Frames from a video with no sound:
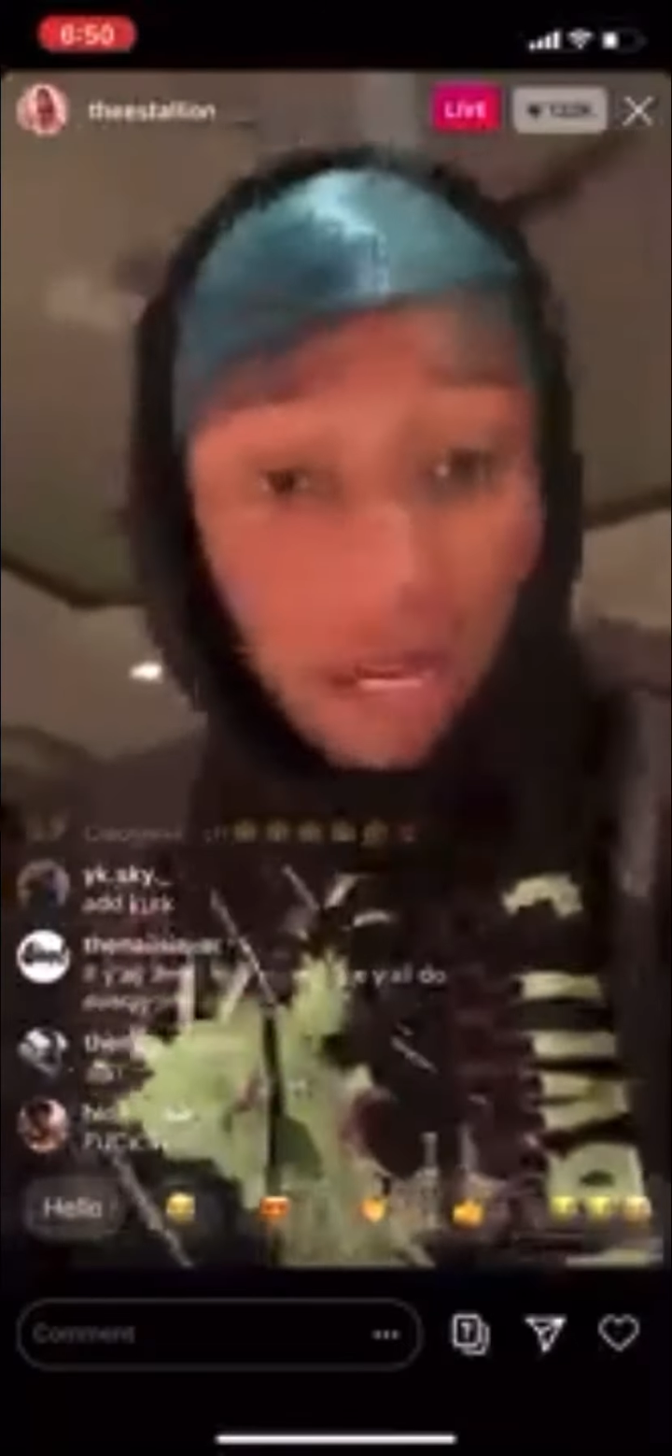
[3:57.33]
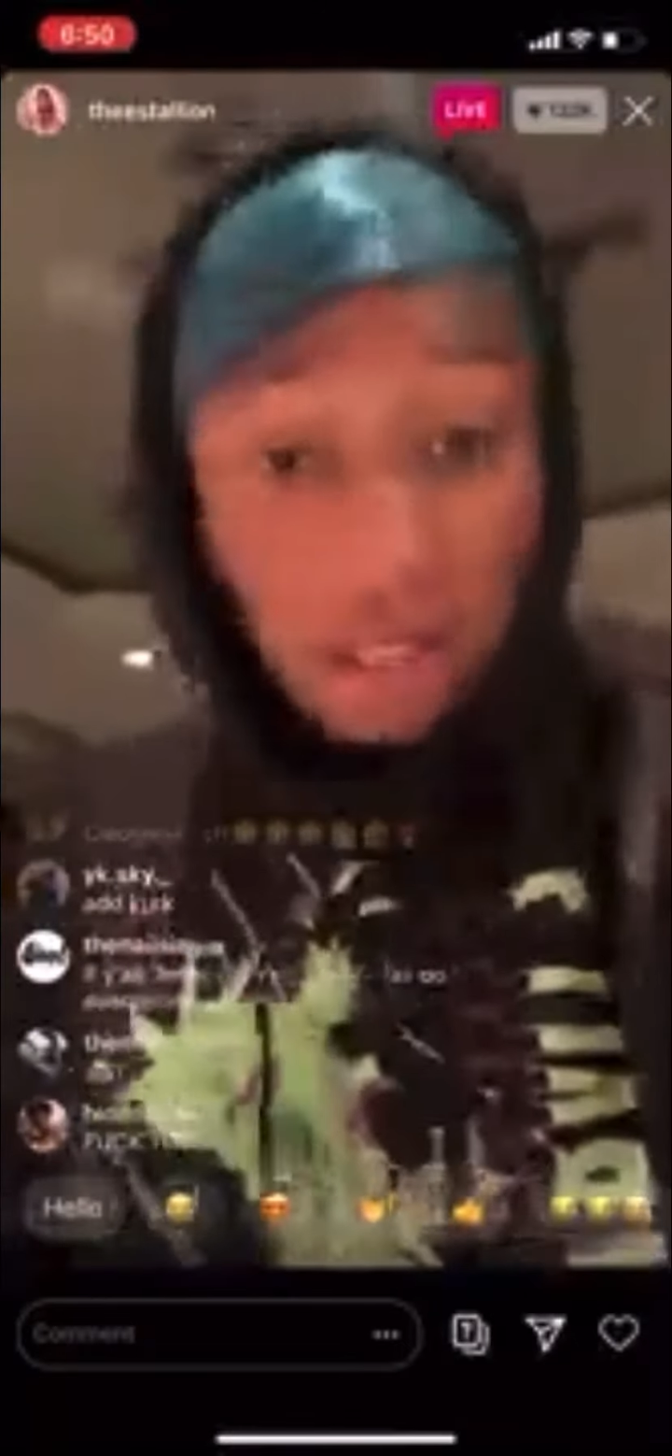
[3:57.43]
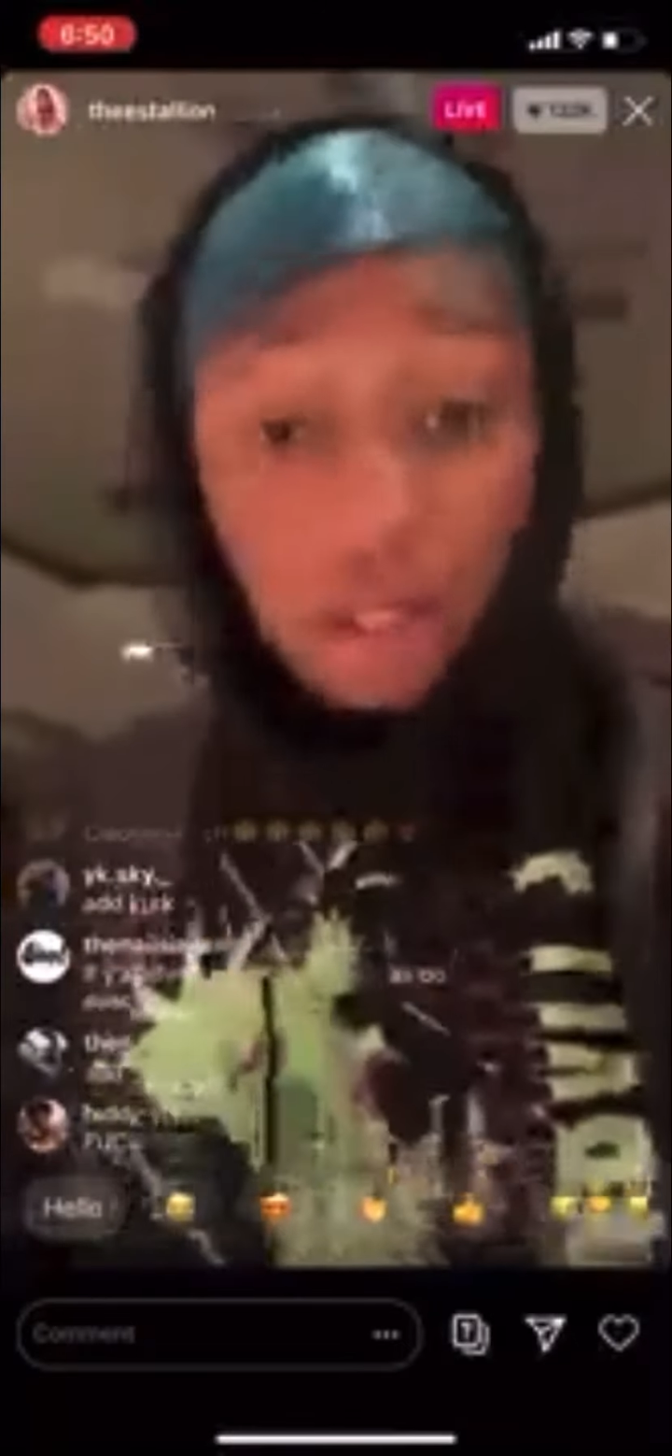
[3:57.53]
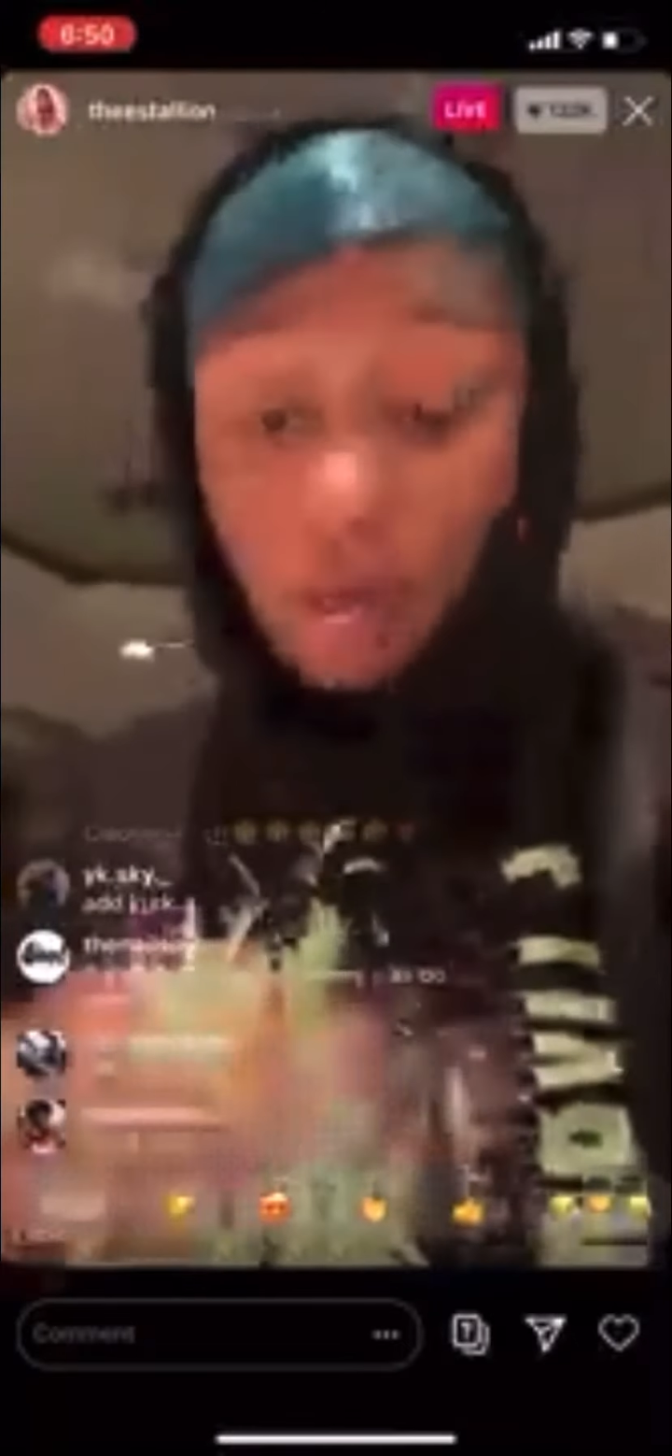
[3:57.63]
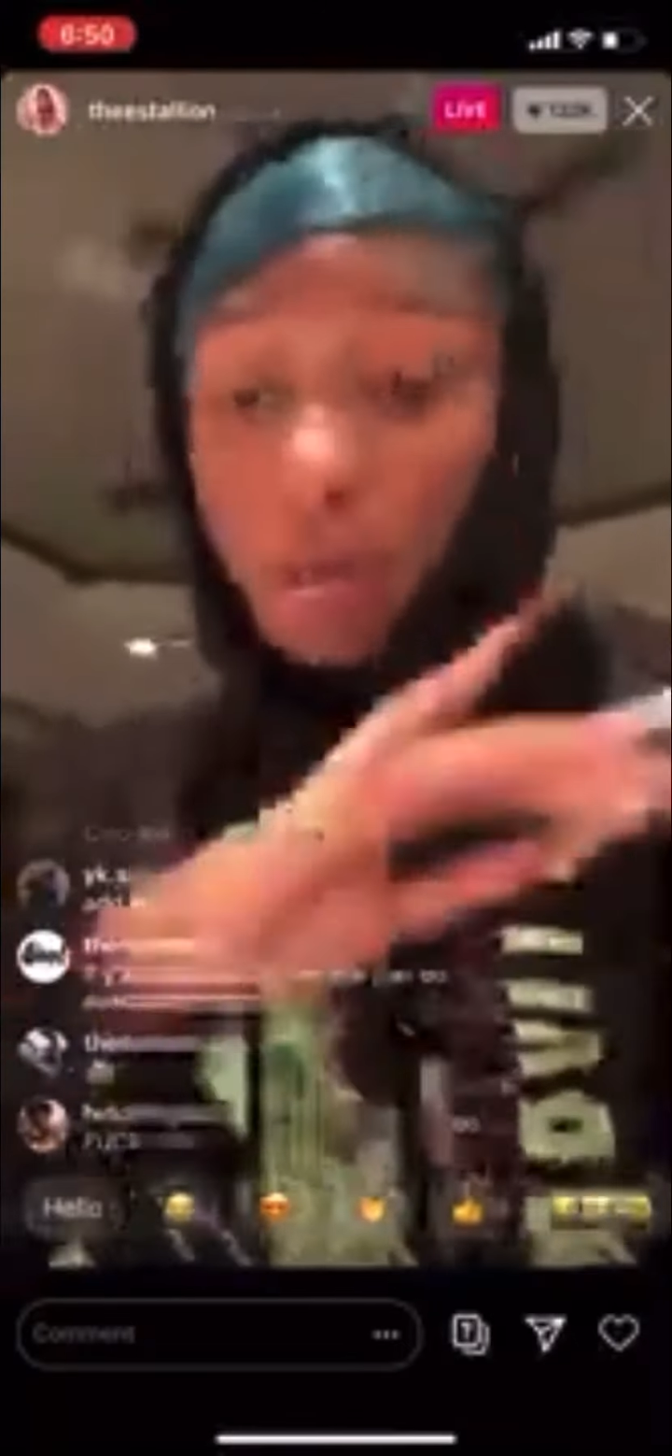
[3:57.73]

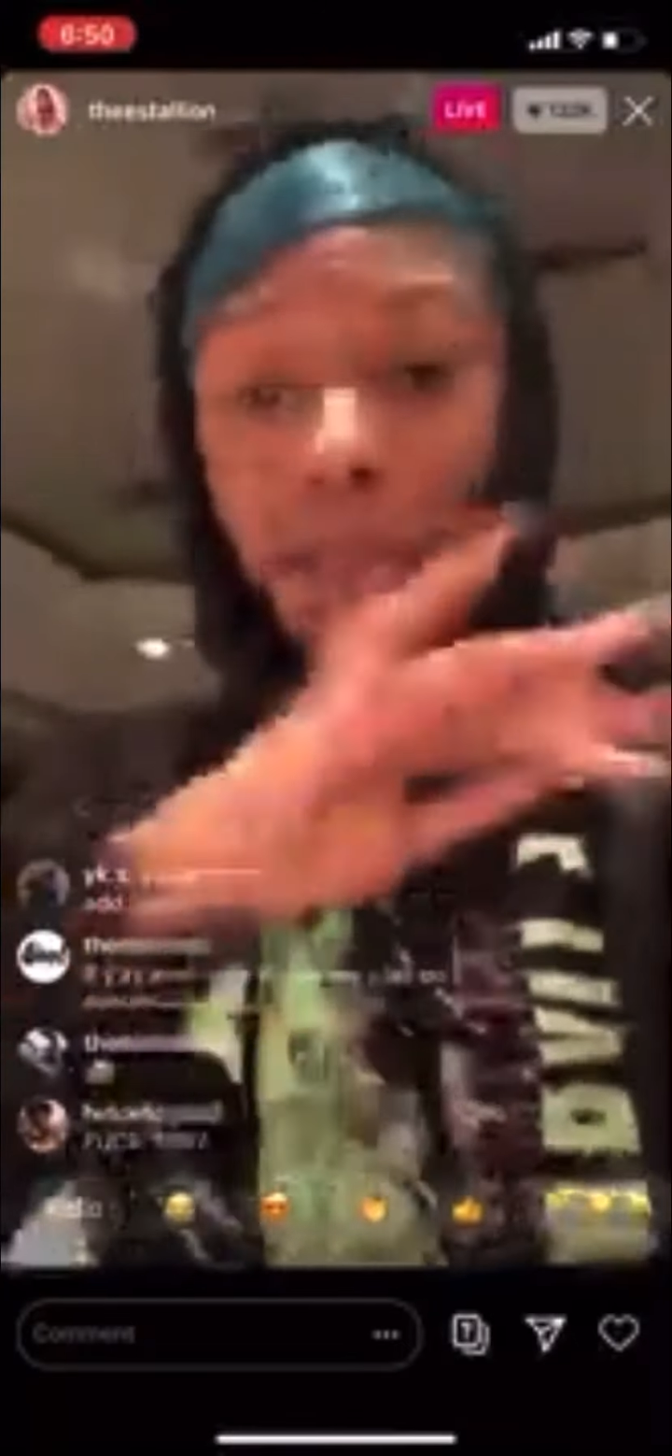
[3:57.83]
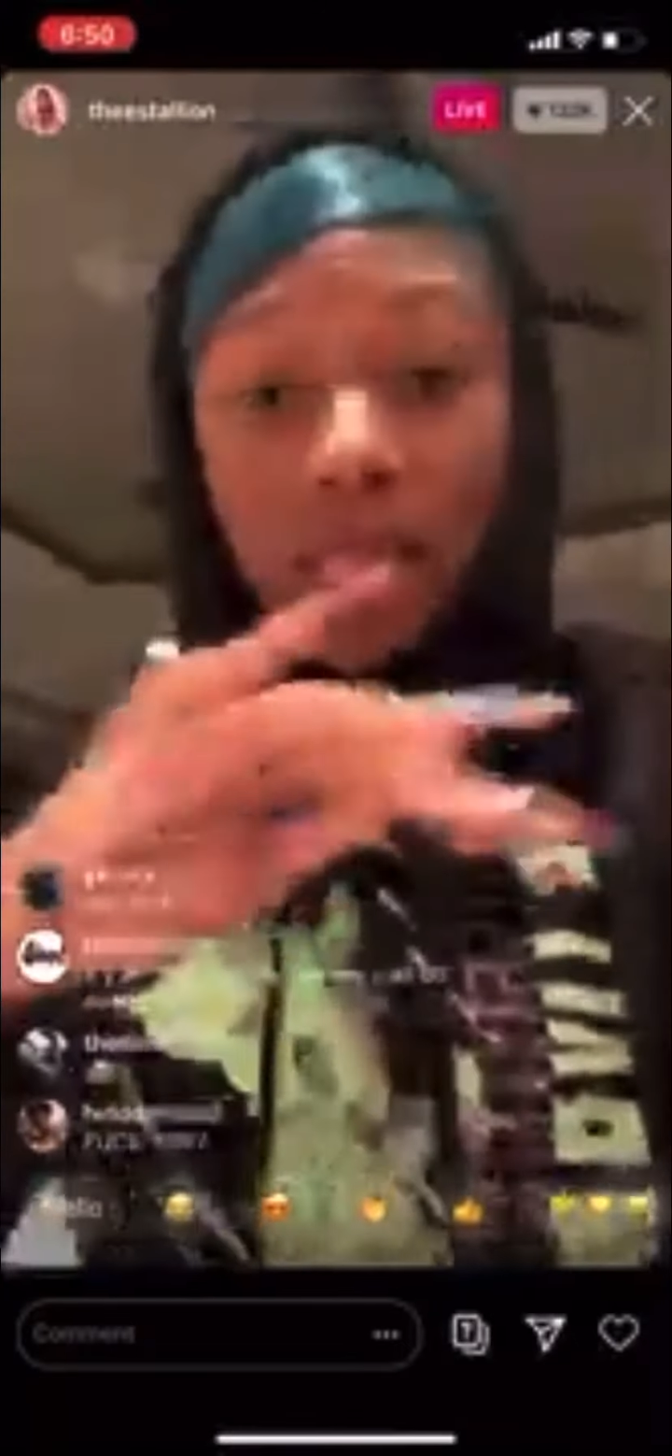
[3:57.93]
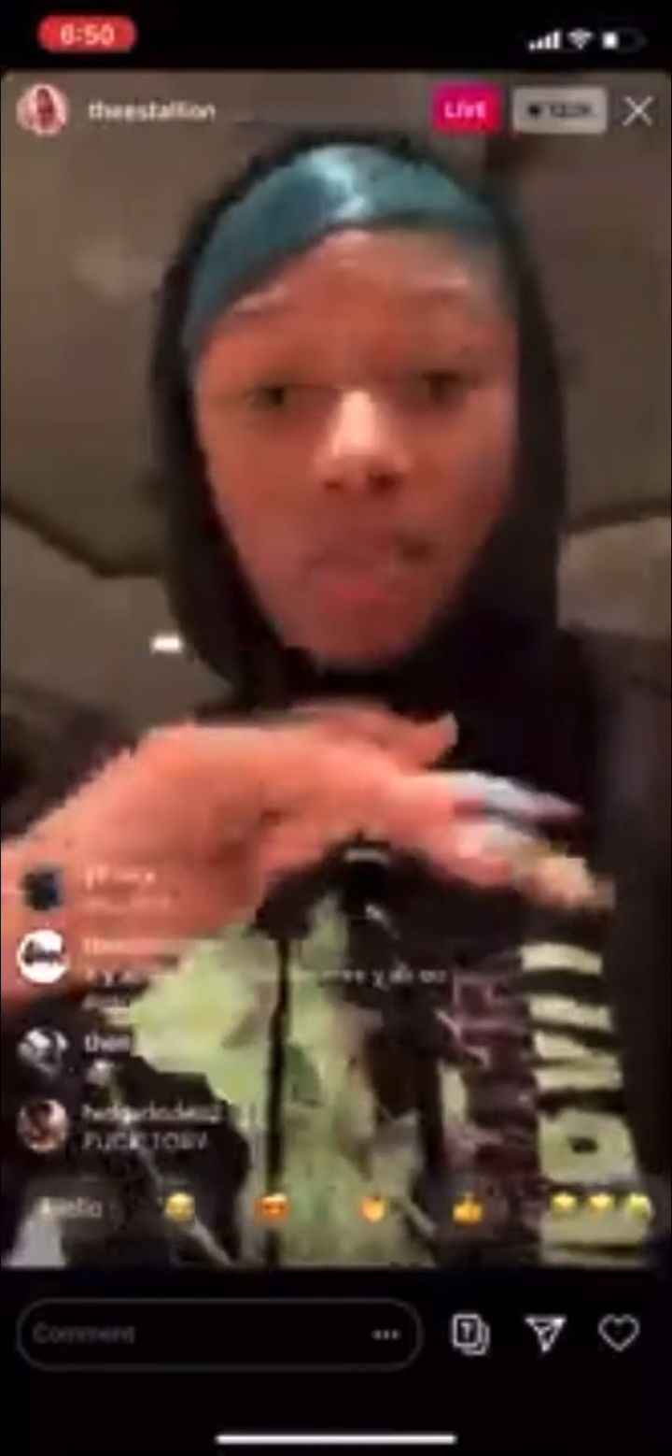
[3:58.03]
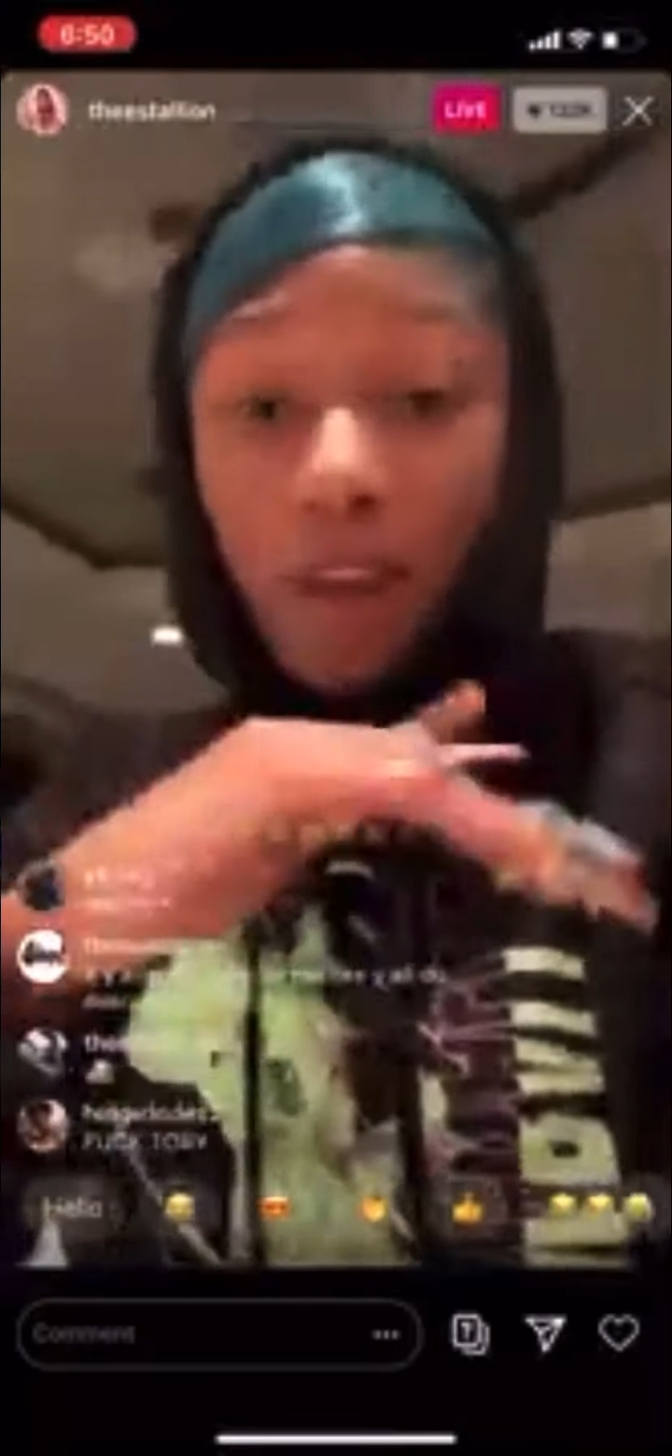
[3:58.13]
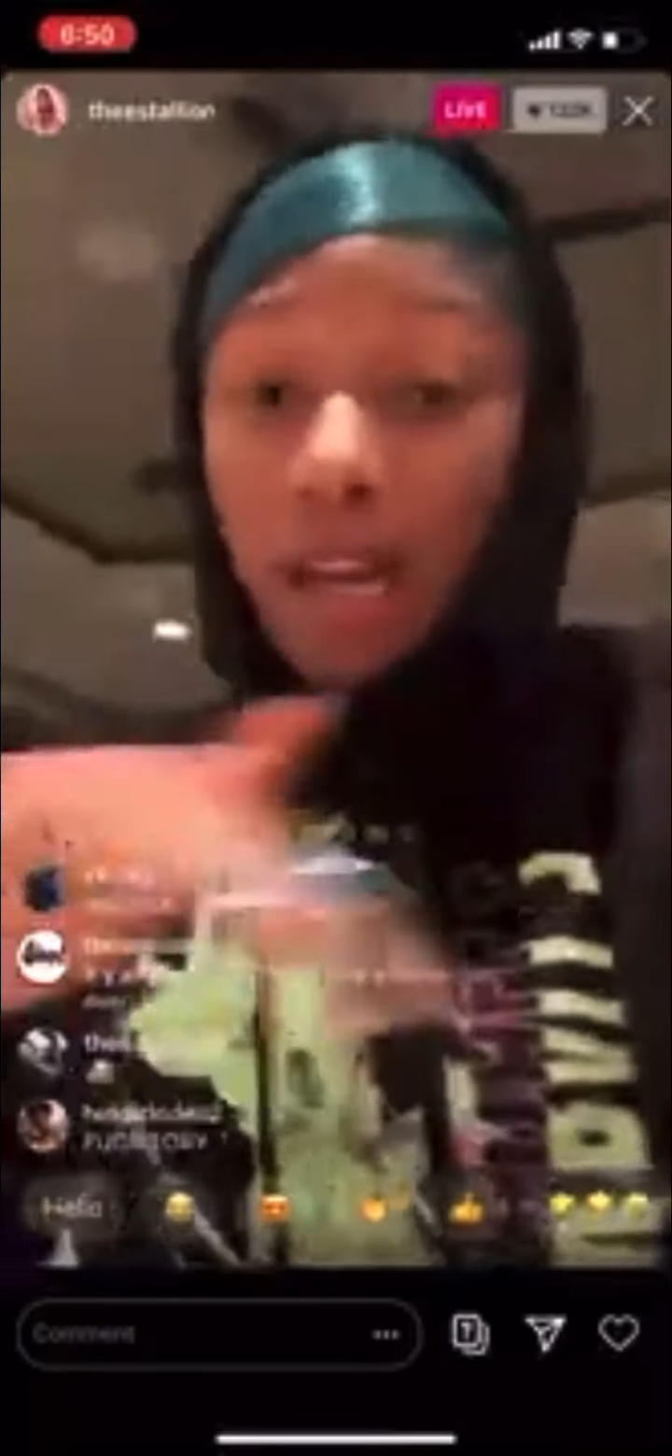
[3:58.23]
the police
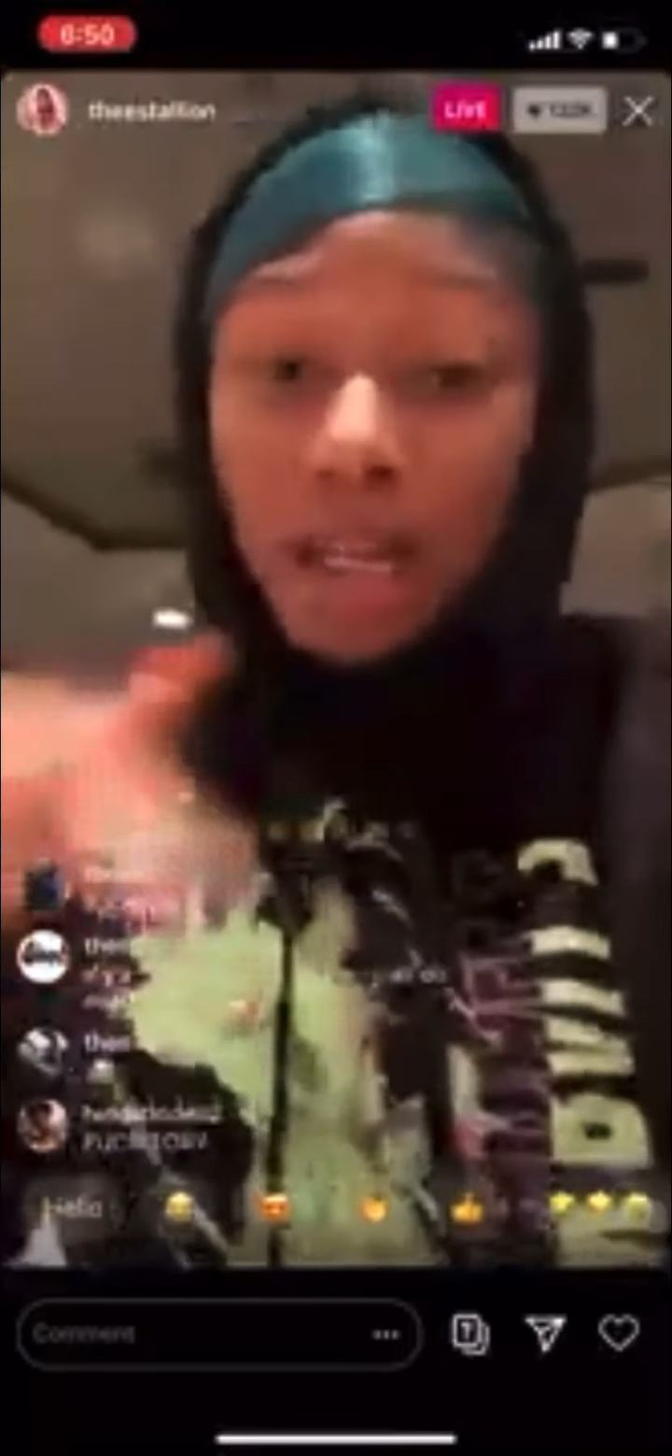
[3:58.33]
finally